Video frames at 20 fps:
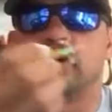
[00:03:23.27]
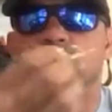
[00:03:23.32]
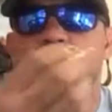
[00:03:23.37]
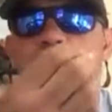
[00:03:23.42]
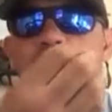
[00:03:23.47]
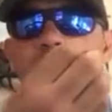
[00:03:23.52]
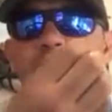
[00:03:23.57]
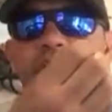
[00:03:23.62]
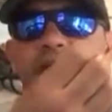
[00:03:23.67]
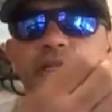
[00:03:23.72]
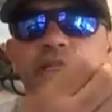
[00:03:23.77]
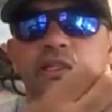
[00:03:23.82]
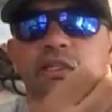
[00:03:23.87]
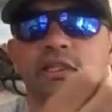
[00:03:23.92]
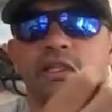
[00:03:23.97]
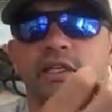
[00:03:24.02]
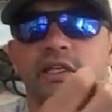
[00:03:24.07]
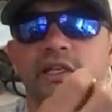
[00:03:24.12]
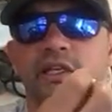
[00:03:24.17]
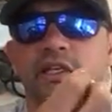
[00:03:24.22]
or
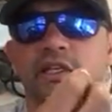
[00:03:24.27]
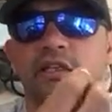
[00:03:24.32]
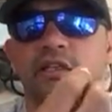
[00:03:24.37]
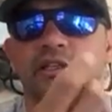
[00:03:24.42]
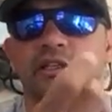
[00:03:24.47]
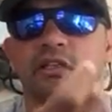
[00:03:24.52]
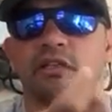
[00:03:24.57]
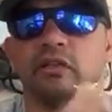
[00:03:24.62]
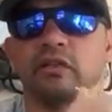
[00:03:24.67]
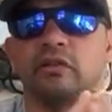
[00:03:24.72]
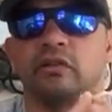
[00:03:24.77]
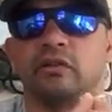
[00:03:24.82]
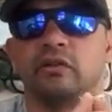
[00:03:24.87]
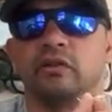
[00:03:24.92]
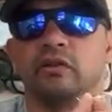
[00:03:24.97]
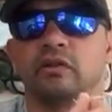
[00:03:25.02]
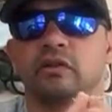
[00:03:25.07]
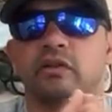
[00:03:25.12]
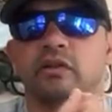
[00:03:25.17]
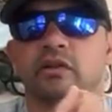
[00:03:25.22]
directly into you,
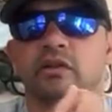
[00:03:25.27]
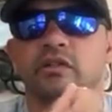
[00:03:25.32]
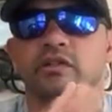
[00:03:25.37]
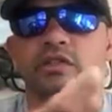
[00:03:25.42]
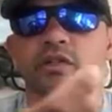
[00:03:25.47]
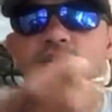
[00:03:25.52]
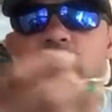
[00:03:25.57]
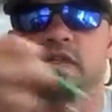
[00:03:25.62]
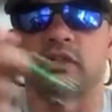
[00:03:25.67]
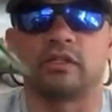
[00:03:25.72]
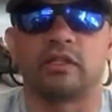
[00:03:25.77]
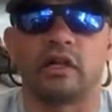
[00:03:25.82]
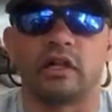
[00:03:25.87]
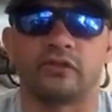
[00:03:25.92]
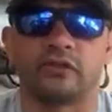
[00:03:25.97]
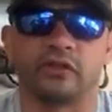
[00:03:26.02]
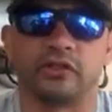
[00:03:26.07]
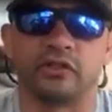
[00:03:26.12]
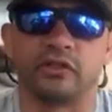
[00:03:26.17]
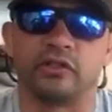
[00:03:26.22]
there's not a
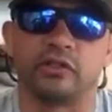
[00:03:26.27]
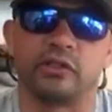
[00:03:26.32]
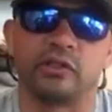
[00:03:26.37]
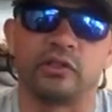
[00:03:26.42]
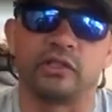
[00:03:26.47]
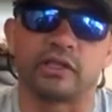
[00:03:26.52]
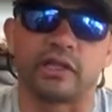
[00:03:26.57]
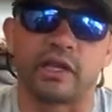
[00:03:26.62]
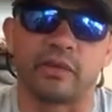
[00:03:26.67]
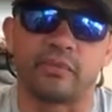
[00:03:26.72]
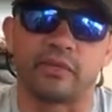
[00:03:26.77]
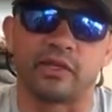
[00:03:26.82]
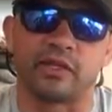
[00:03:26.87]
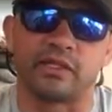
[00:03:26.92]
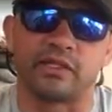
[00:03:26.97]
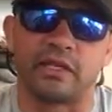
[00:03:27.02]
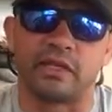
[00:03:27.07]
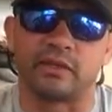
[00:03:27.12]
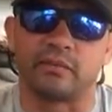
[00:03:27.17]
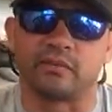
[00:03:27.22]
lot for you to look at
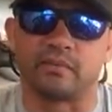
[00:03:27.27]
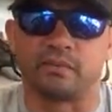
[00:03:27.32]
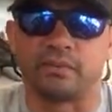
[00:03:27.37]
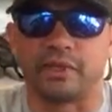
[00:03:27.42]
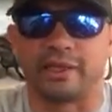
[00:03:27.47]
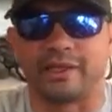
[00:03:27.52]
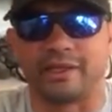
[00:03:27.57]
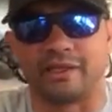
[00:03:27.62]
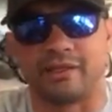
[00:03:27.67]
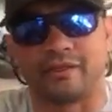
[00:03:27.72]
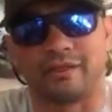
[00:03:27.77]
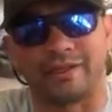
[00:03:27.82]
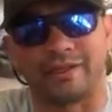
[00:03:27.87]
because that blade